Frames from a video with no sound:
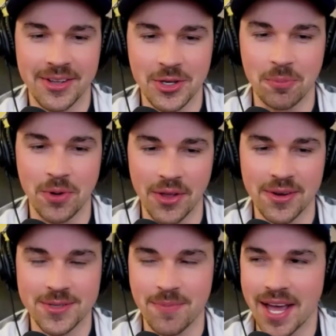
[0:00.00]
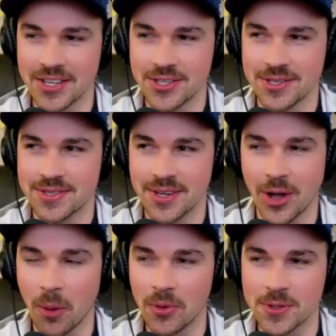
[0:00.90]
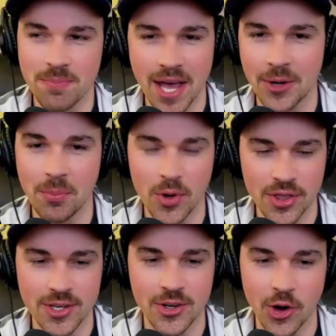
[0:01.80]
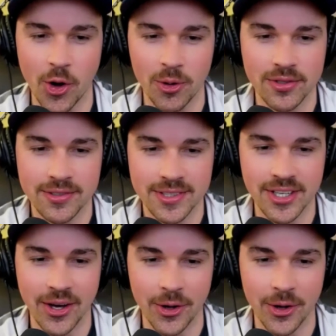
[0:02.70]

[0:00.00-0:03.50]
your brother's matches almost matter more than your own, you know?